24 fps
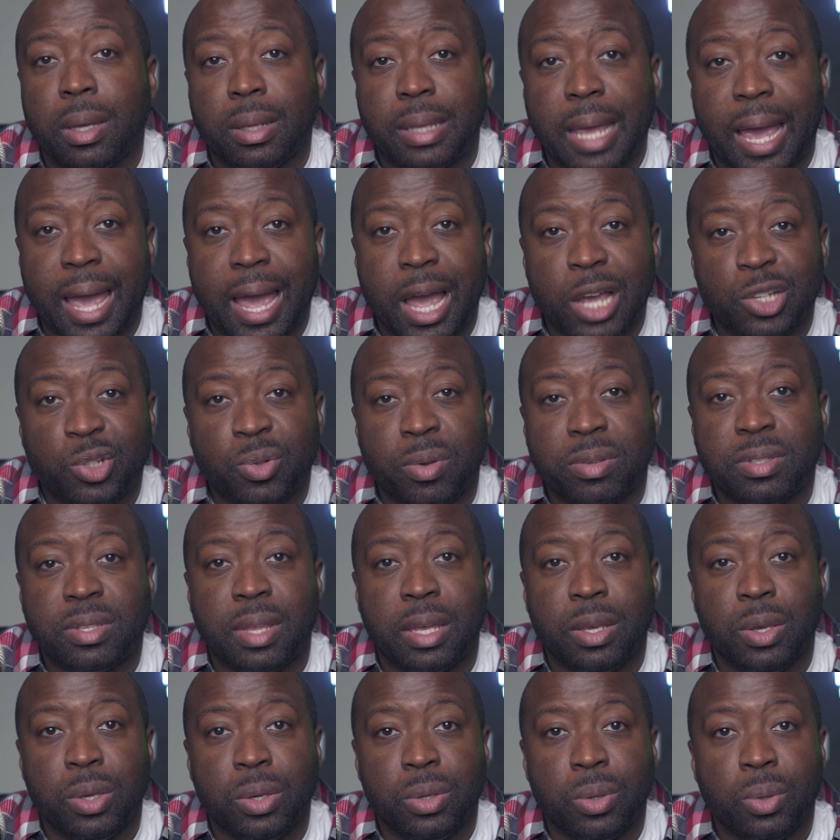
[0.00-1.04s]
The address
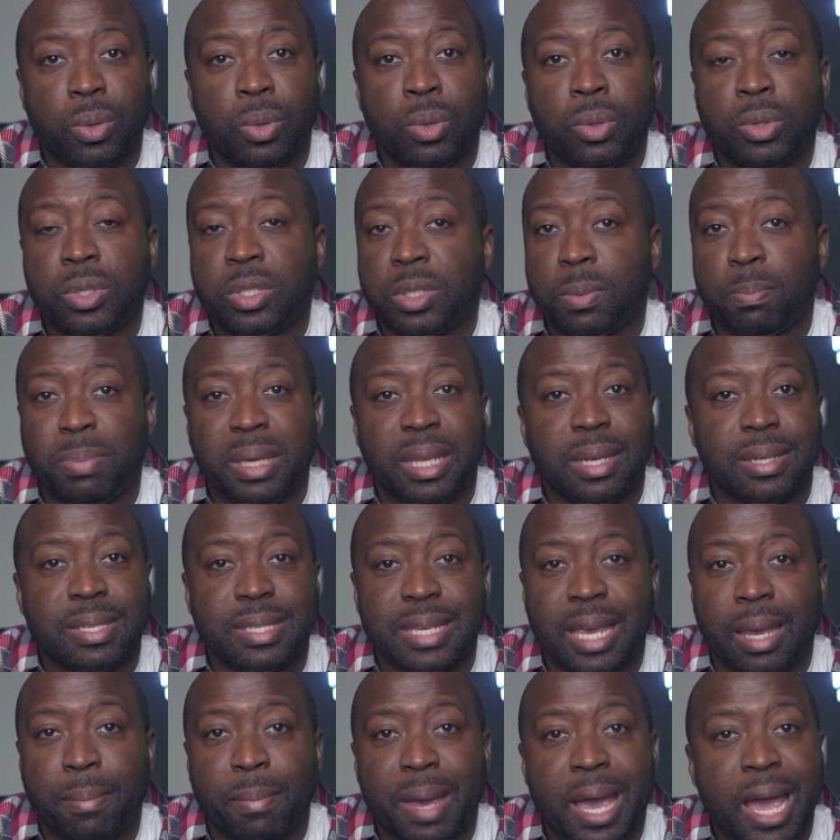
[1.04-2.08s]
that you use should be the
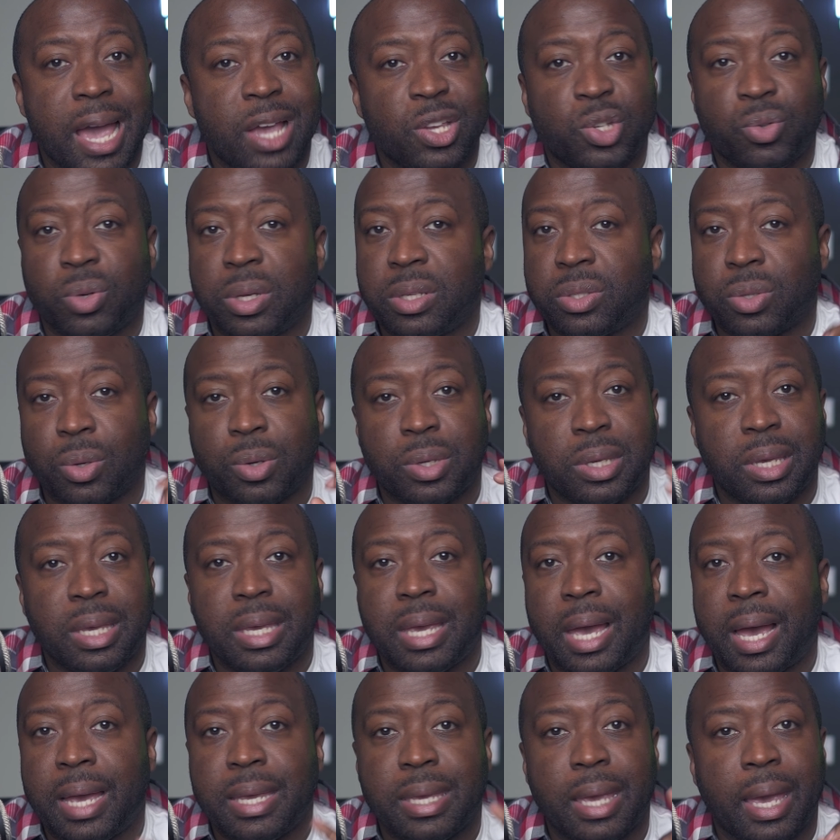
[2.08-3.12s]
same address on
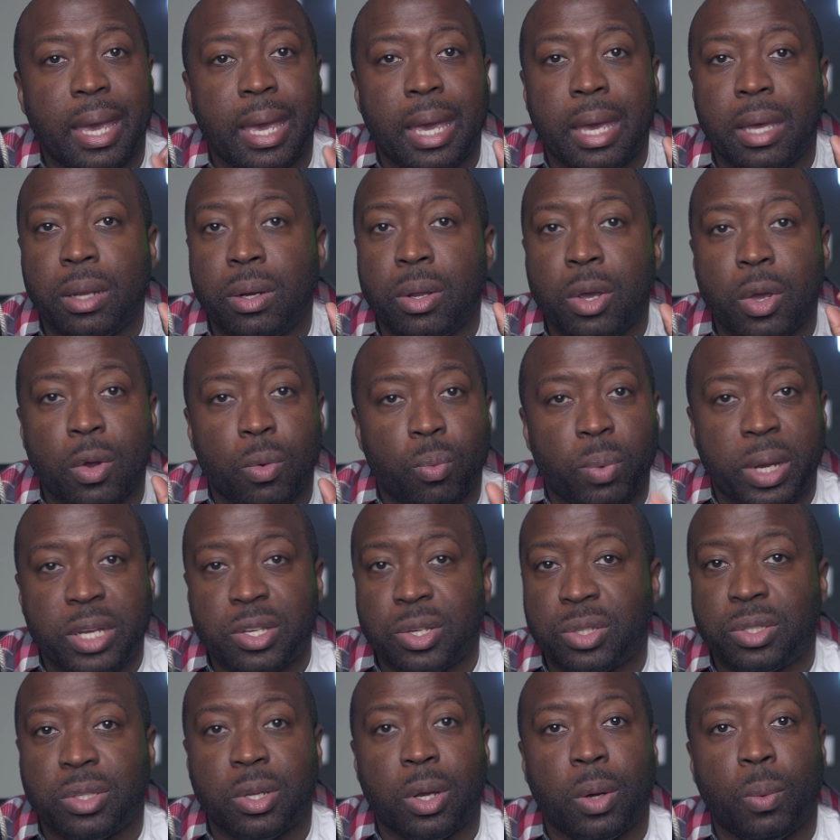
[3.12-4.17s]
your EIN,
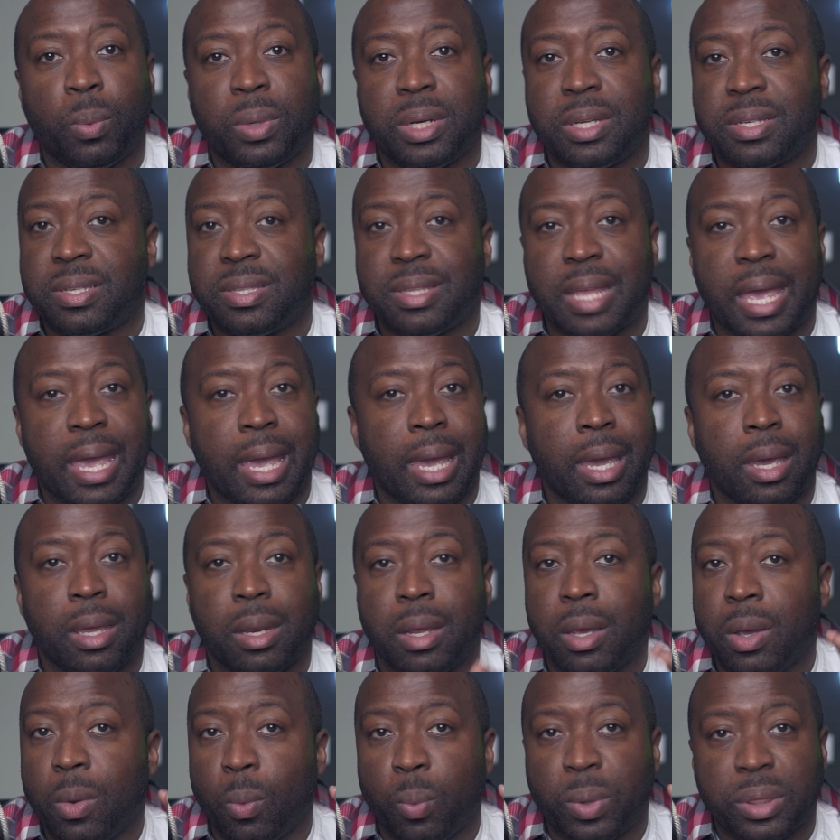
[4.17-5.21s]
register with the
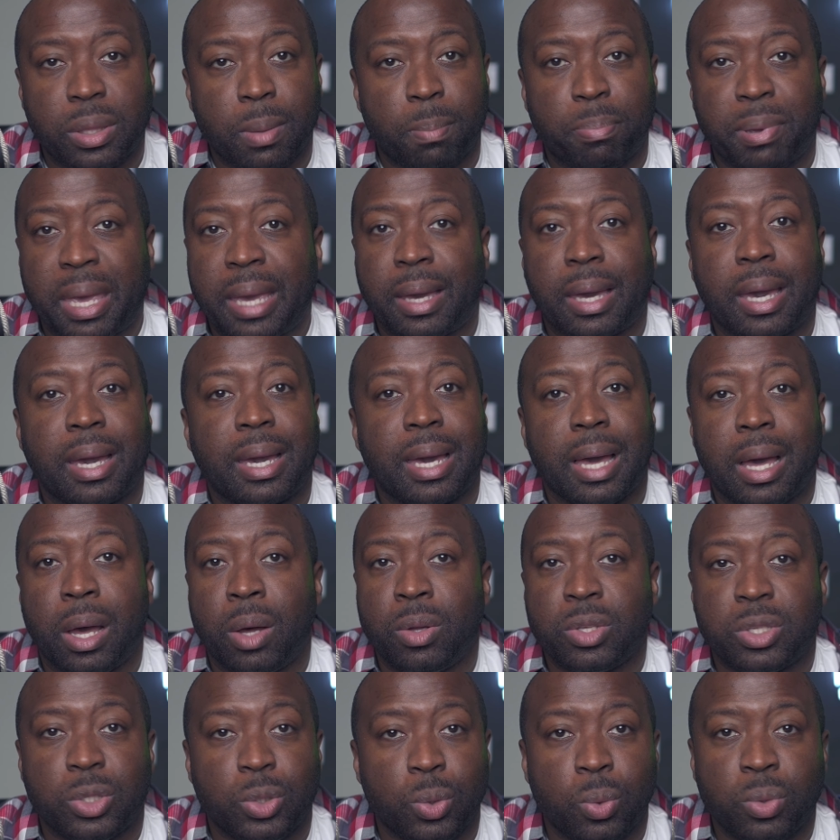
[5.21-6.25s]
state, with the bank
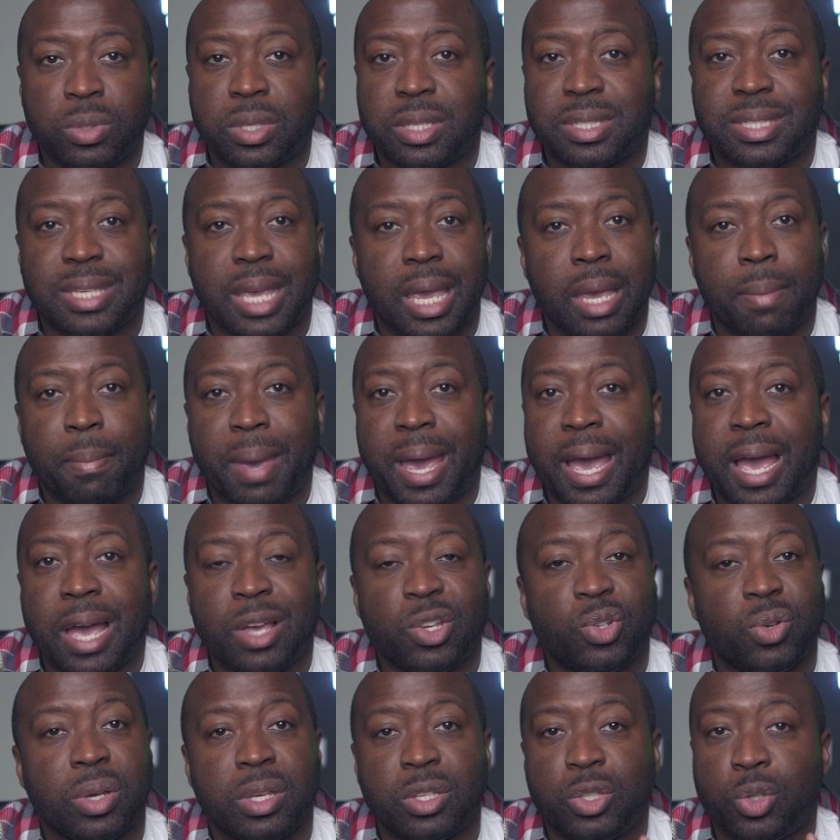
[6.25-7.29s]
accounts, use the same
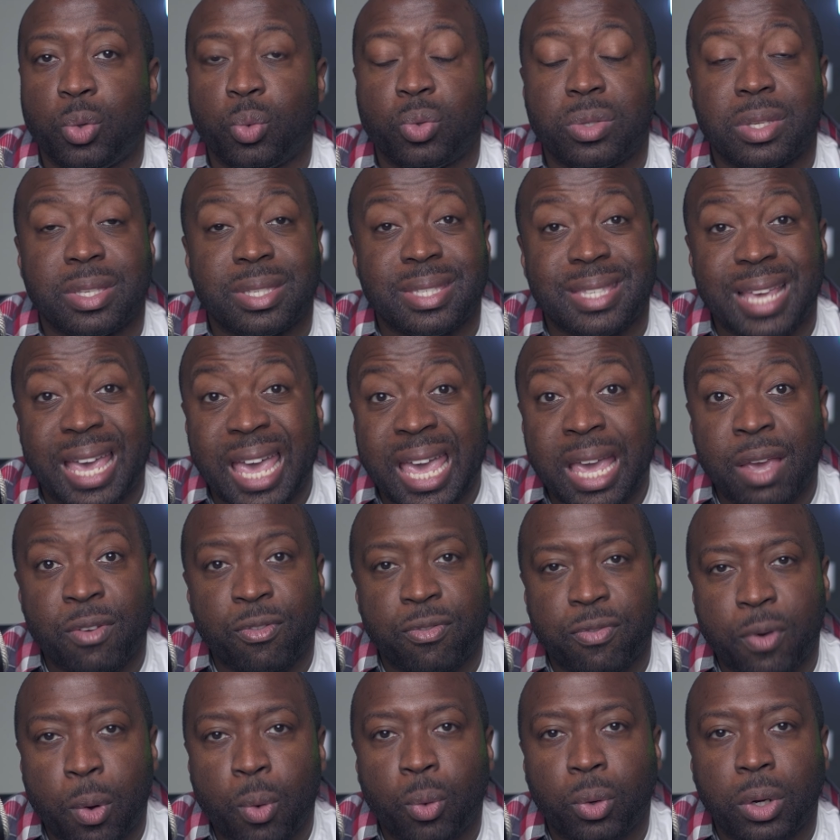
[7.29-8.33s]
address, use the same
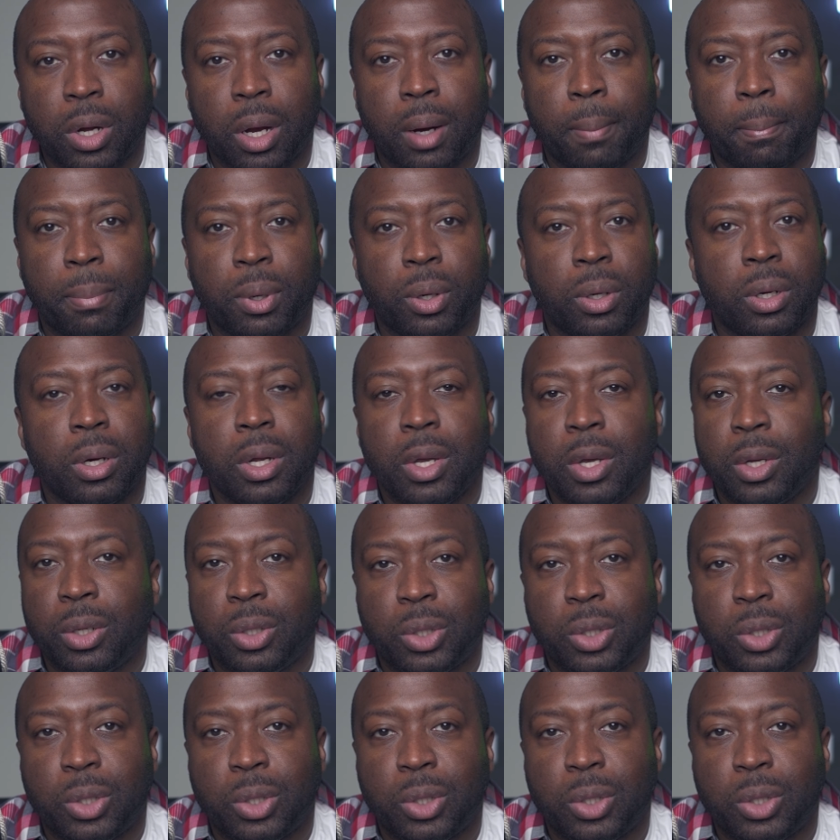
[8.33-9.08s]
phone number.